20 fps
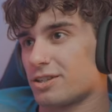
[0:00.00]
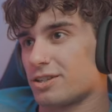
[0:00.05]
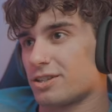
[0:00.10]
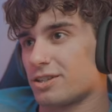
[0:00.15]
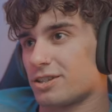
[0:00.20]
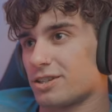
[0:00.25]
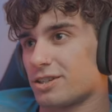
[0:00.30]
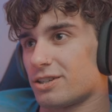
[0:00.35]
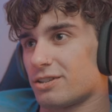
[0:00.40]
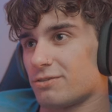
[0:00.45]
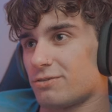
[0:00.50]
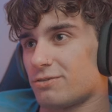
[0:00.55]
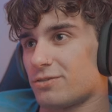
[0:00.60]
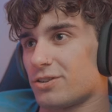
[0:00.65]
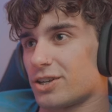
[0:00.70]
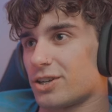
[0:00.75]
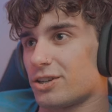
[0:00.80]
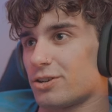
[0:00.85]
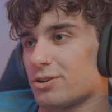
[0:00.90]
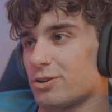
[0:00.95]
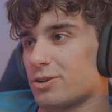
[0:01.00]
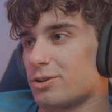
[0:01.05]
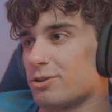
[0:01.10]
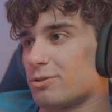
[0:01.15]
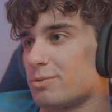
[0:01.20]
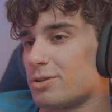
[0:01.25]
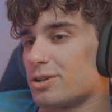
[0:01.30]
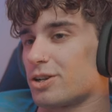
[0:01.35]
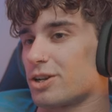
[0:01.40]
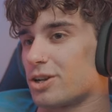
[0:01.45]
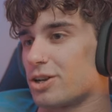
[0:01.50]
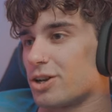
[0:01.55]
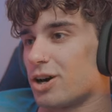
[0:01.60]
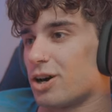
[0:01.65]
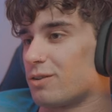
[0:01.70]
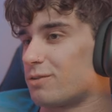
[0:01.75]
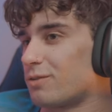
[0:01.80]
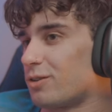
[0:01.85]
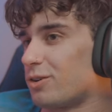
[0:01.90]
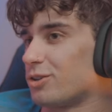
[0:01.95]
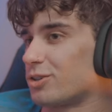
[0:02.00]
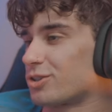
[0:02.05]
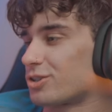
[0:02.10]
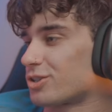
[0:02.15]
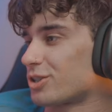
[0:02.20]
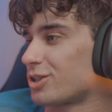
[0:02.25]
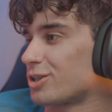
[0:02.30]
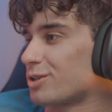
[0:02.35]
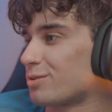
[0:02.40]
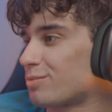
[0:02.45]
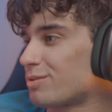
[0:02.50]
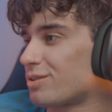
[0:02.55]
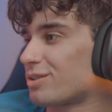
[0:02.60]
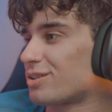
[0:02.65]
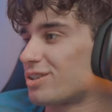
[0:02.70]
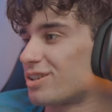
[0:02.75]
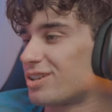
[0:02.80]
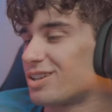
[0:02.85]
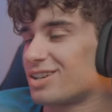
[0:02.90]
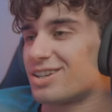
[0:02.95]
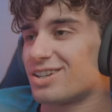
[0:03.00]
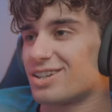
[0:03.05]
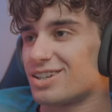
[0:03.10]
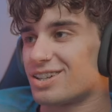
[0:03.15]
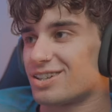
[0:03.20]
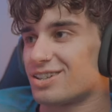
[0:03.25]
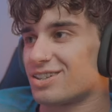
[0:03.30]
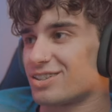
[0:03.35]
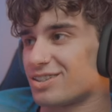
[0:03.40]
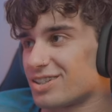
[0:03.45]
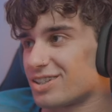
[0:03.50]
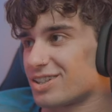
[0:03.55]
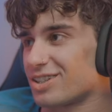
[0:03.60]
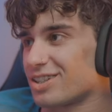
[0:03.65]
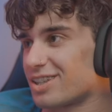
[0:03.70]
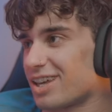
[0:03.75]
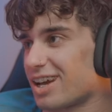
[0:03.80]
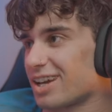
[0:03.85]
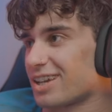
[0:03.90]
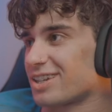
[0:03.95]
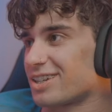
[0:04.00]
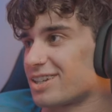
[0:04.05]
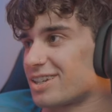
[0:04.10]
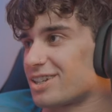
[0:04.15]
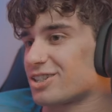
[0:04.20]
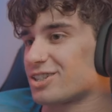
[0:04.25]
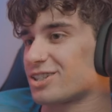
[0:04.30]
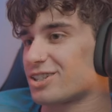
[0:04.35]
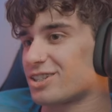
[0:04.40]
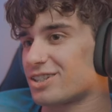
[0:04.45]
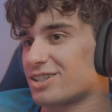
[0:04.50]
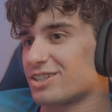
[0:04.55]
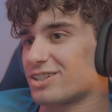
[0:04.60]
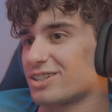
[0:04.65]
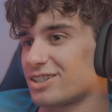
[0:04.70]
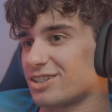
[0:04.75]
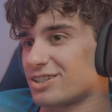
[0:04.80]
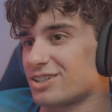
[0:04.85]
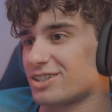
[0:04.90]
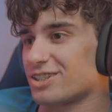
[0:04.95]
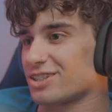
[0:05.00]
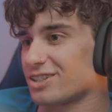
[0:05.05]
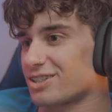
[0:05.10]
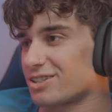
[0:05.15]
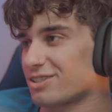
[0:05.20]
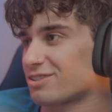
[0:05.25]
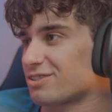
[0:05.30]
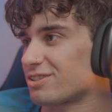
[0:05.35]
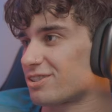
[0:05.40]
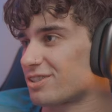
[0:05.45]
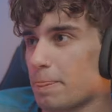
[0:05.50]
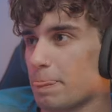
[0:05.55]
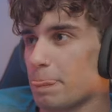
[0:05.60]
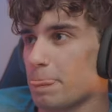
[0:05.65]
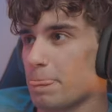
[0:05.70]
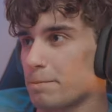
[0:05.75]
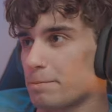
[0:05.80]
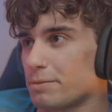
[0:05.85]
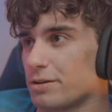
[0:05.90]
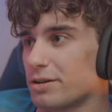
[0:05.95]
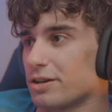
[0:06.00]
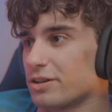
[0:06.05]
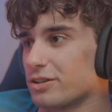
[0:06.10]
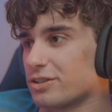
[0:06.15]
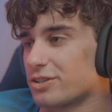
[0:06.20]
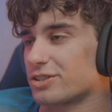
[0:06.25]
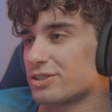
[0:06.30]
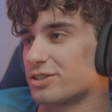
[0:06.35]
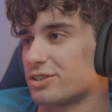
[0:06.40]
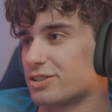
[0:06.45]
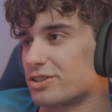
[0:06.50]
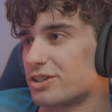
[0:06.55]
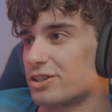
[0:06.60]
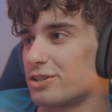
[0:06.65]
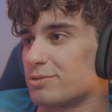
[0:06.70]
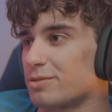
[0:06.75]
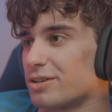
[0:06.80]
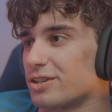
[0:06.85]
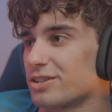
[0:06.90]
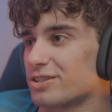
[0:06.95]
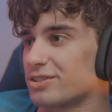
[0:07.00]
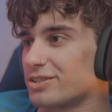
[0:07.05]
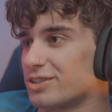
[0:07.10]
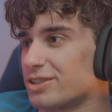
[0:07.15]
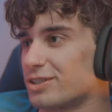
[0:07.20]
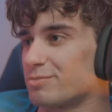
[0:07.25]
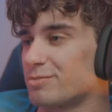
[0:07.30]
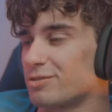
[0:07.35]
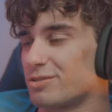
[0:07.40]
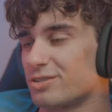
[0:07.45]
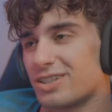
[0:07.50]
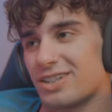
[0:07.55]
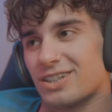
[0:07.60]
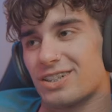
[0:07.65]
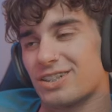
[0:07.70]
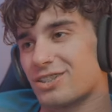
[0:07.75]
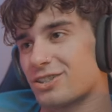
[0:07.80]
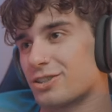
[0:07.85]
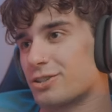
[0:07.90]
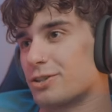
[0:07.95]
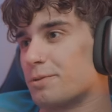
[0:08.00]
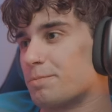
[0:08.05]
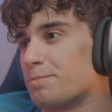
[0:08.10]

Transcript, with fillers: You know how fucking hard it would be to not fall asleep? in that condition, like Jesus Christ. But Ellie's gonna try her best to lead them away, so.